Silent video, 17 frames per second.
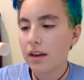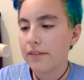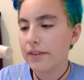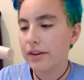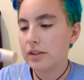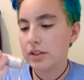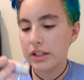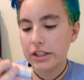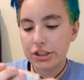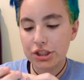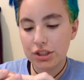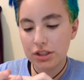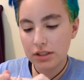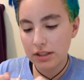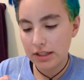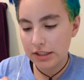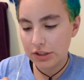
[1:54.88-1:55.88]

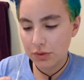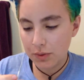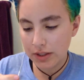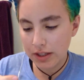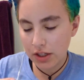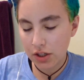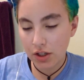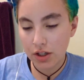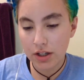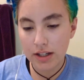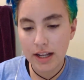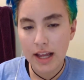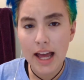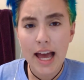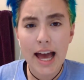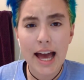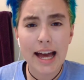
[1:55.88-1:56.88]
foundation. It's really good
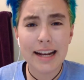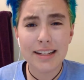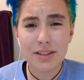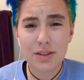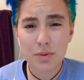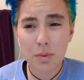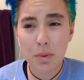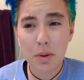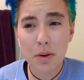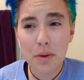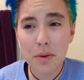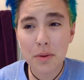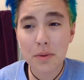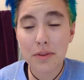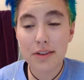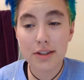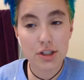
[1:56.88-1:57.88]
and it's
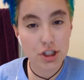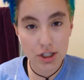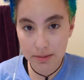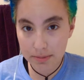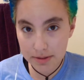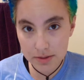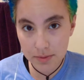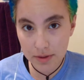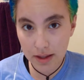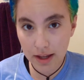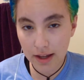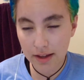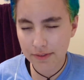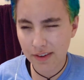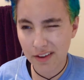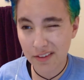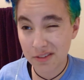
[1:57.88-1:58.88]
the cheapest one that I
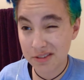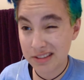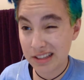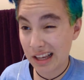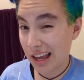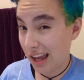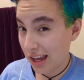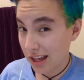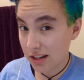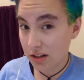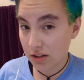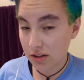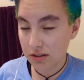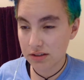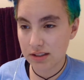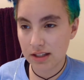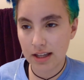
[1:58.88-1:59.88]
can find. It was like
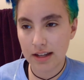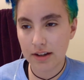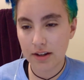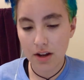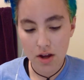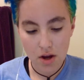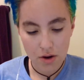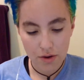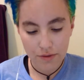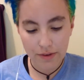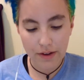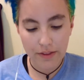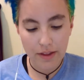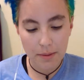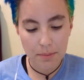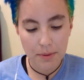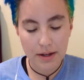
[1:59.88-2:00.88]
$8 again,
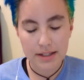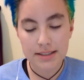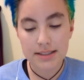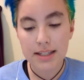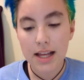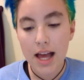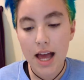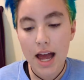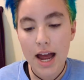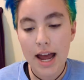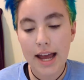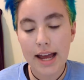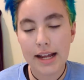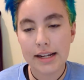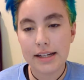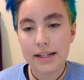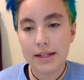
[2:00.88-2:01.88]
around that price.
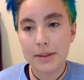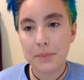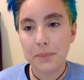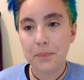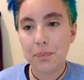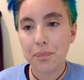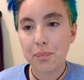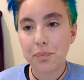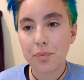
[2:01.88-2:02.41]
And